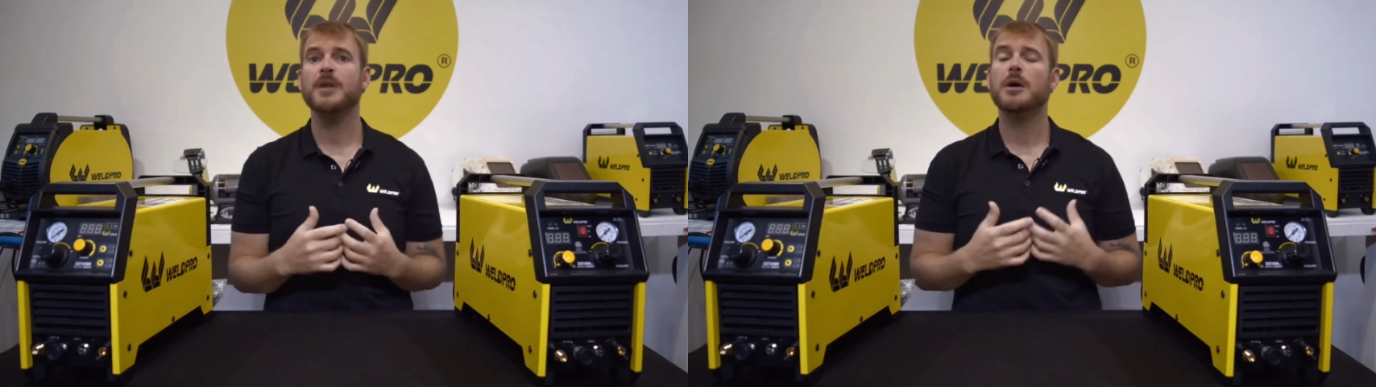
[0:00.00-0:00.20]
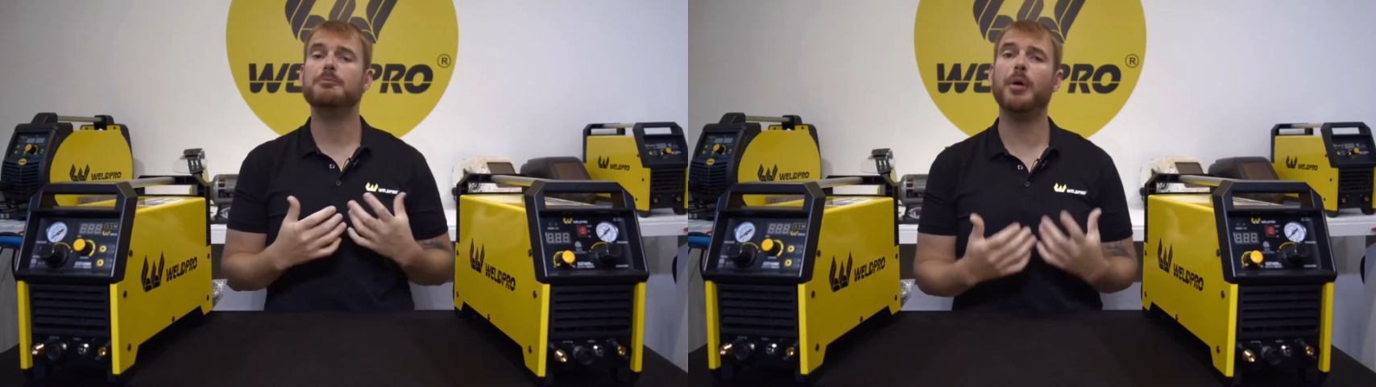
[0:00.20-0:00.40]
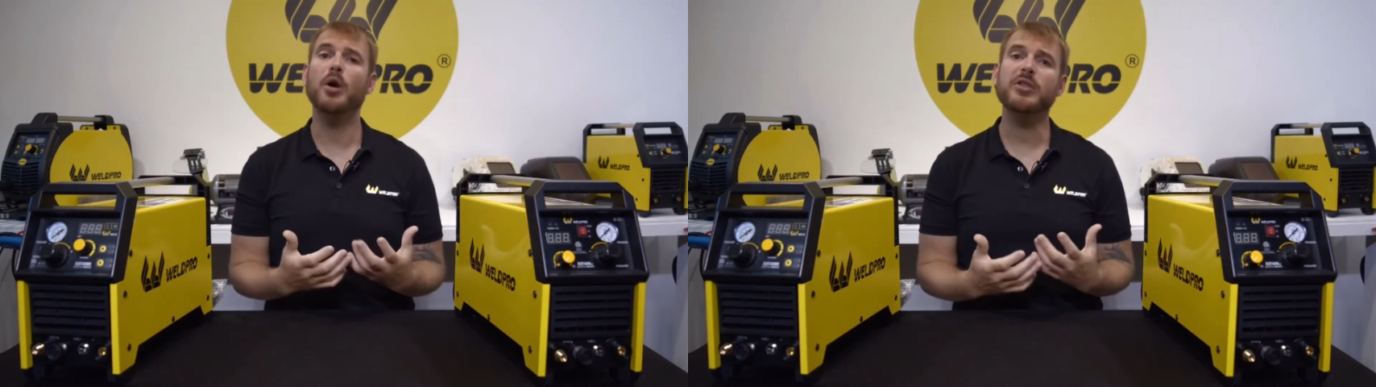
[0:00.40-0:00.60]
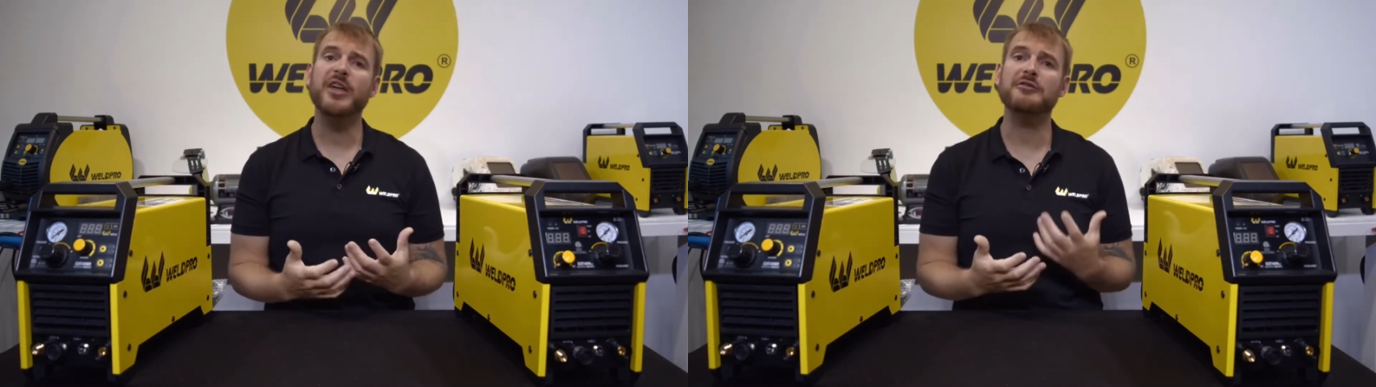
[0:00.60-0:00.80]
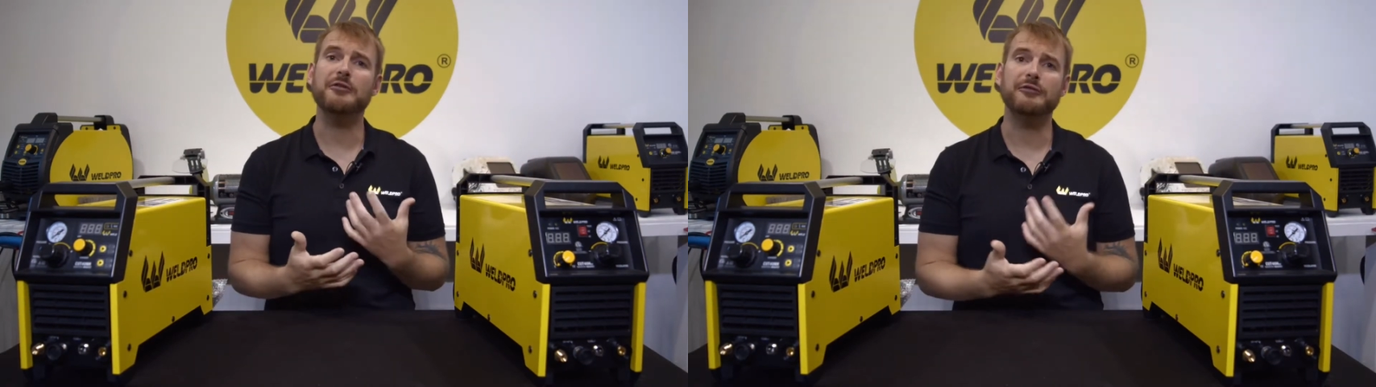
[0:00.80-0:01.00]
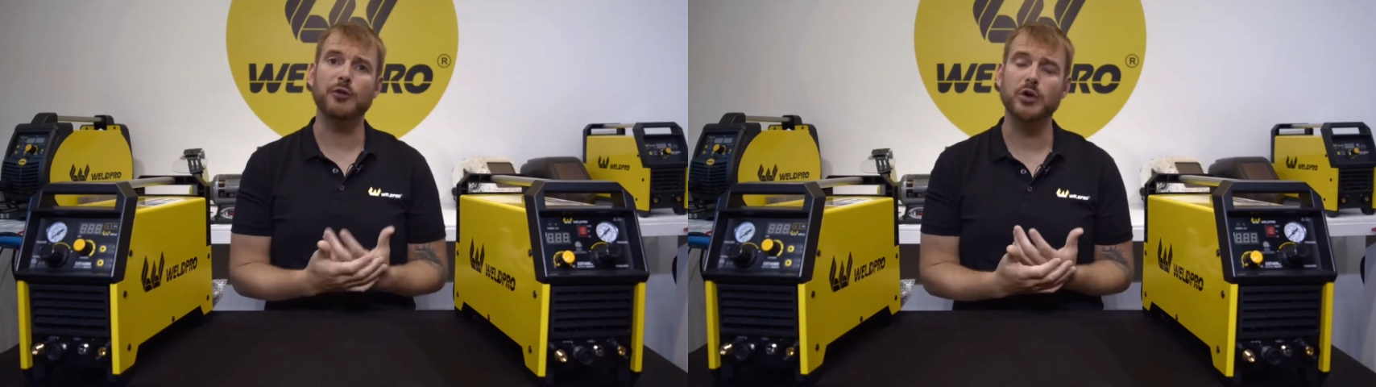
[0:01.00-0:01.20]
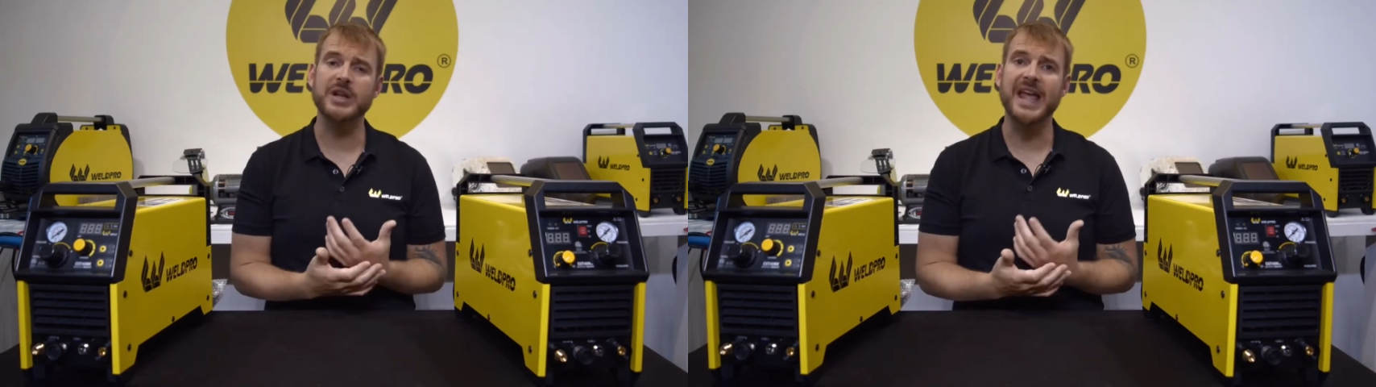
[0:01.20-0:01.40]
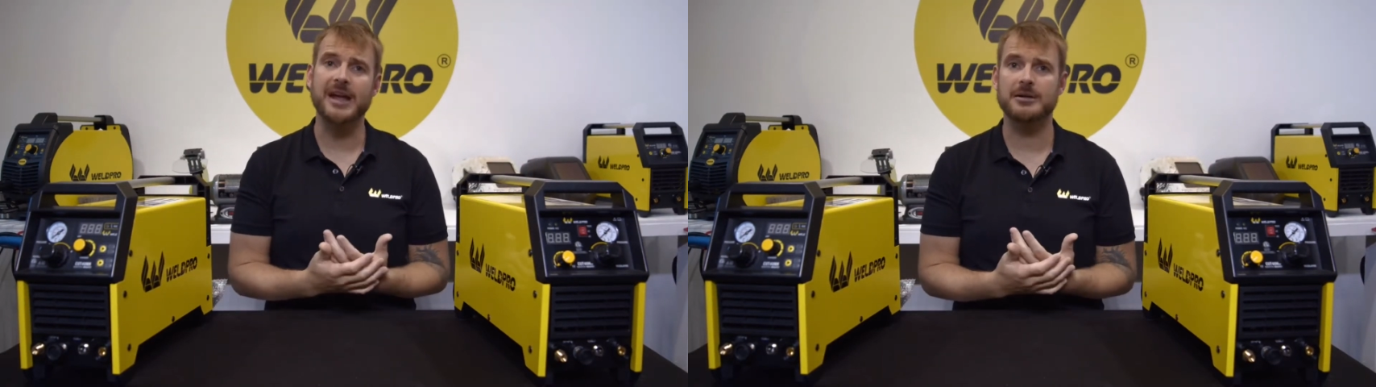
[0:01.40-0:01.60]
Both have a
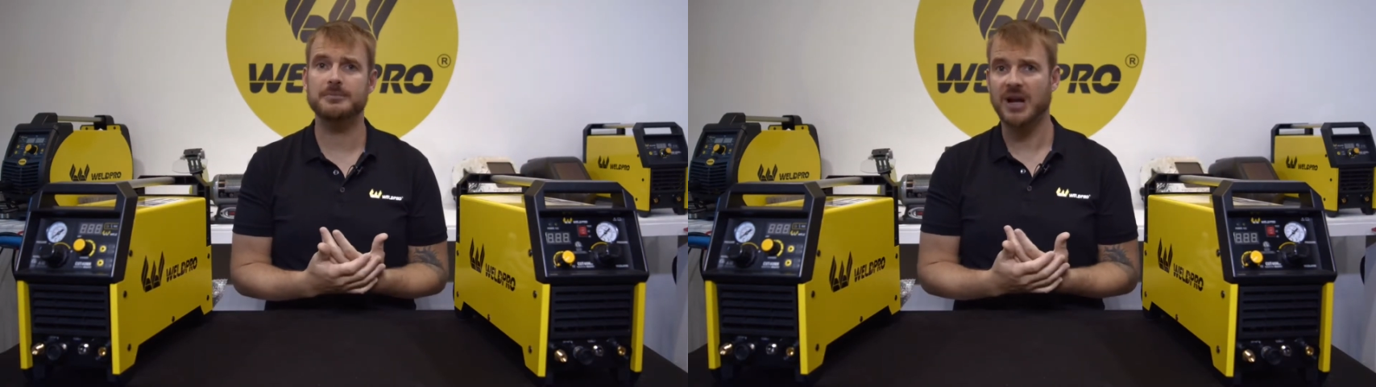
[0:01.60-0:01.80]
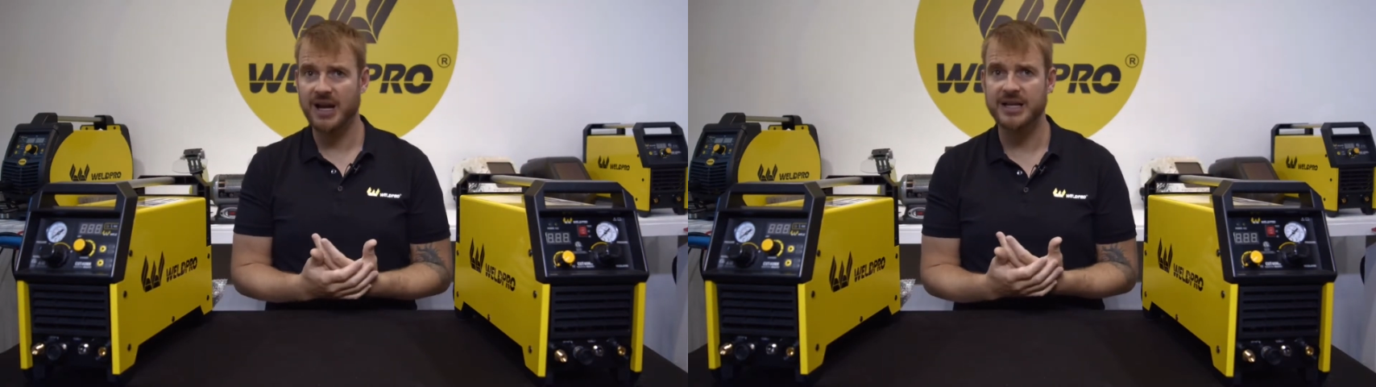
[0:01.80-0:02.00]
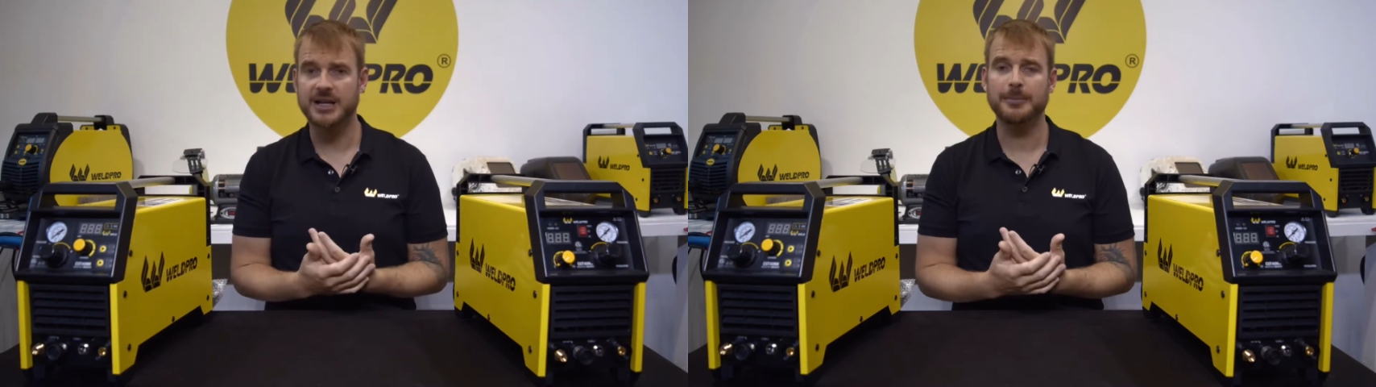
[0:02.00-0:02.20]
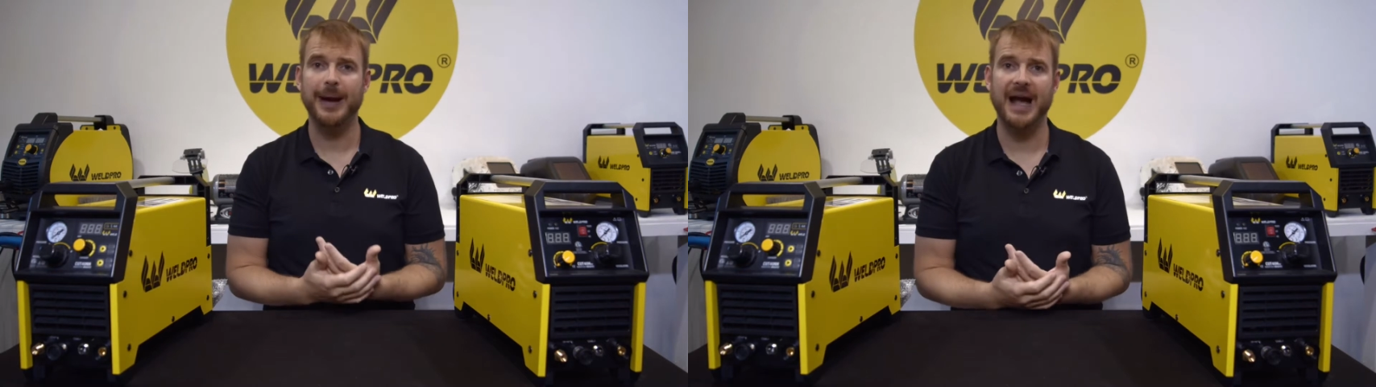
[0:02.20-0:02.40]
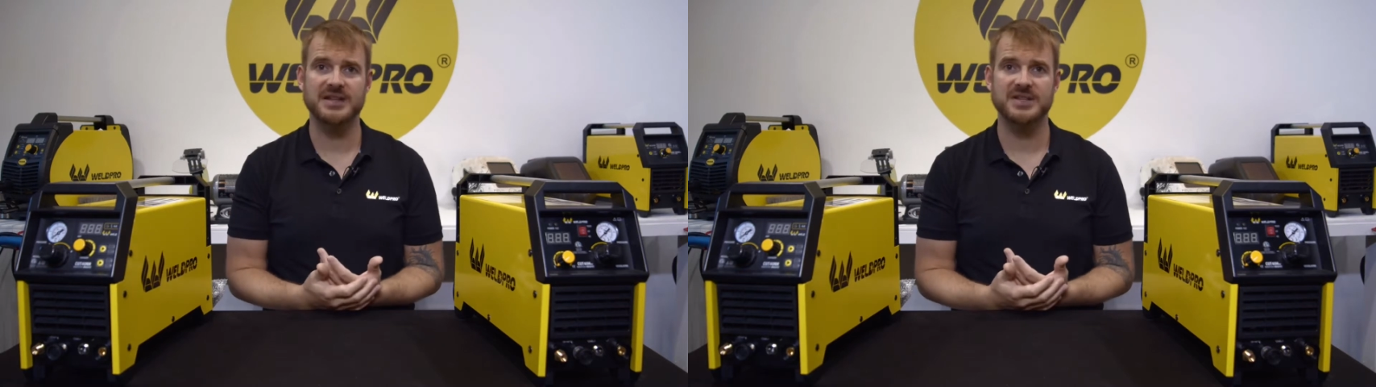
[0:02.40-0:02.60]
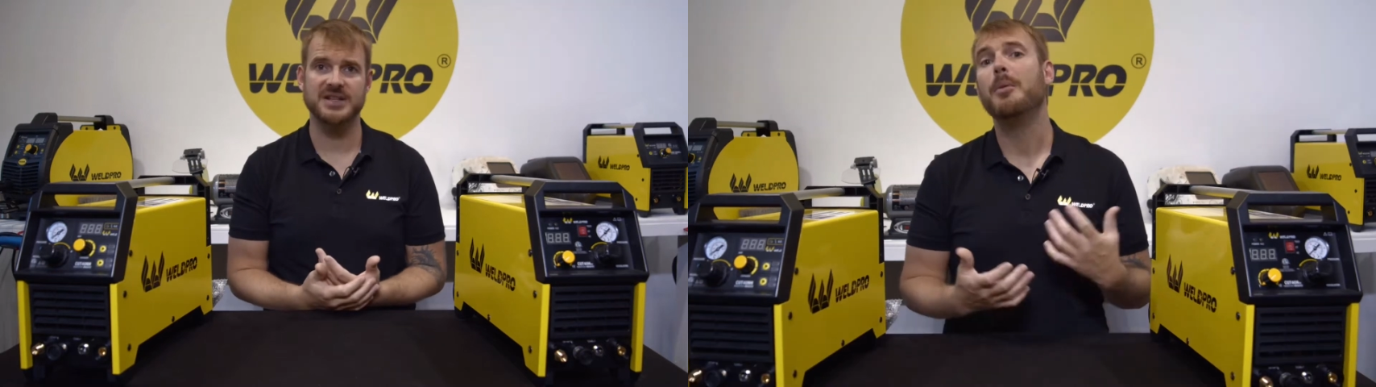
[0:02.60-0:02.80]
forty amp cutting capacity.